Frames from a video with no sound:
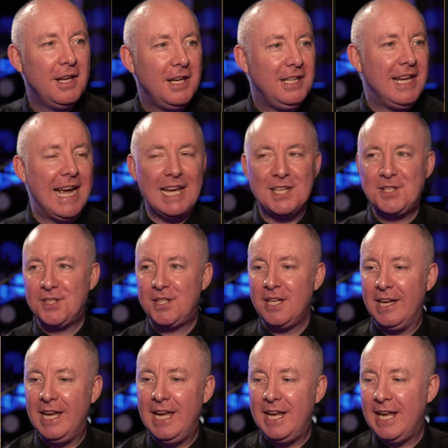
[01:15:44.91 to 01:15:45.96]
Yes,
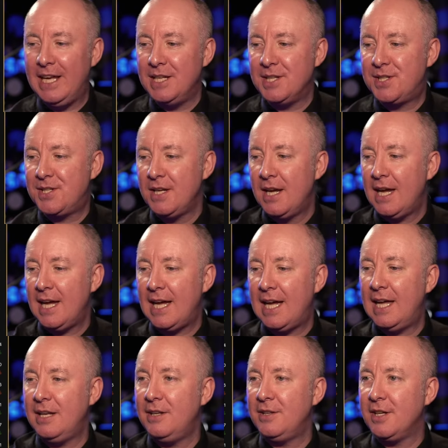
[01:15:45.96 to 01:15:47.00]
it is.
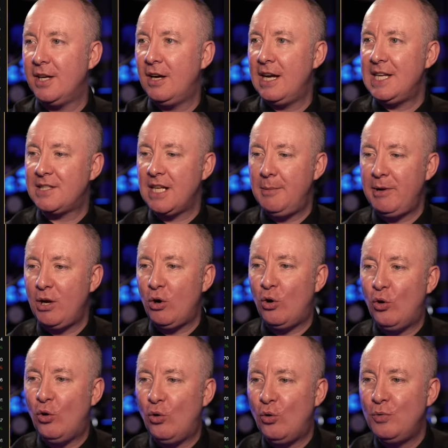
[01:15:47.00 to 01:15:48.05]
And uh, it's going to be an
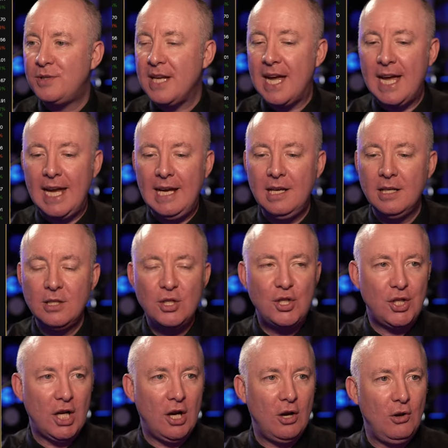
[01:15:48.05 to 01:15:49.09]
all day
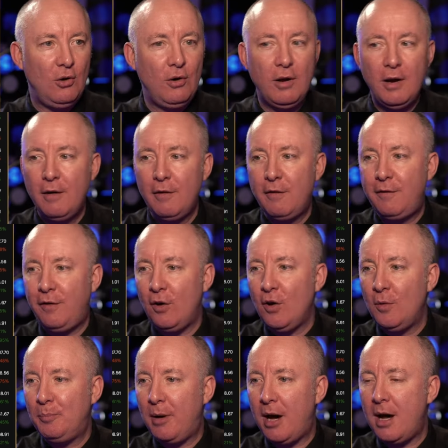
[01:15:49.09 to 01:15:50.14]
show
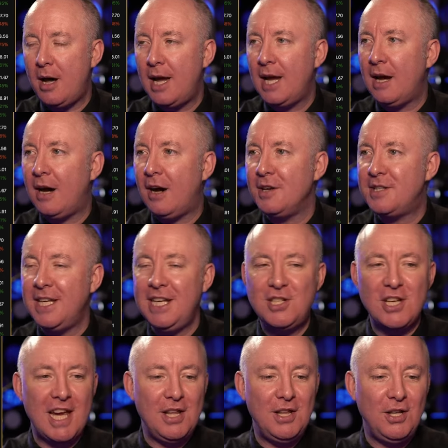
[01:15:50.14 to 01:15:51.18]
followed by our
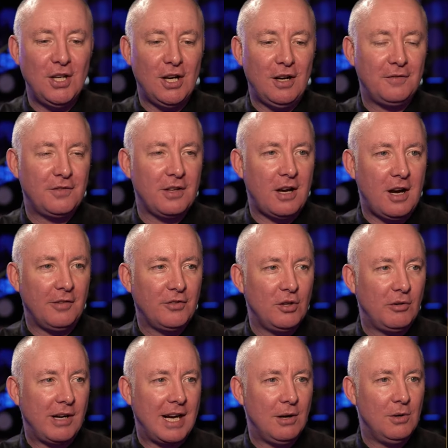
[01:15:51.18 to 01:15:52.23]
DJ in the after,
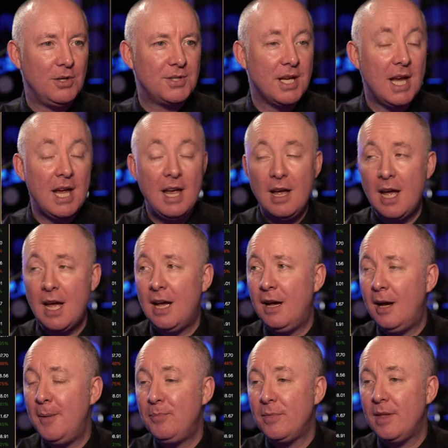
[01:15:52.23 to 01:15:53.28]
after hours.
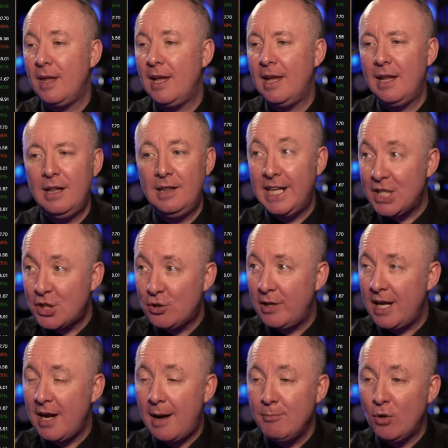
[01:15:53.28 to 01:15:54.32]
Um,
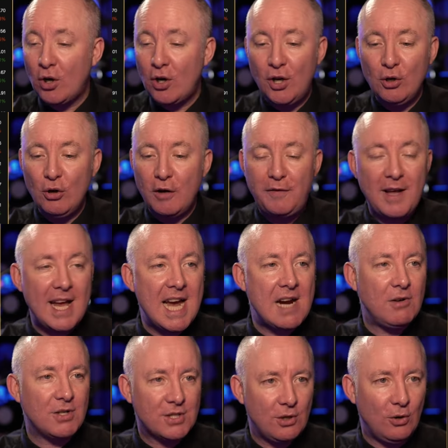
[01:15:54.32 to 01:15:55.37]
literally, I'm not going to go off
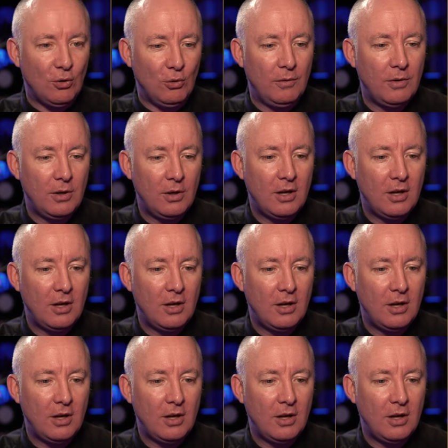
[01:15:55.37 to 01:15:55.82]
air at all.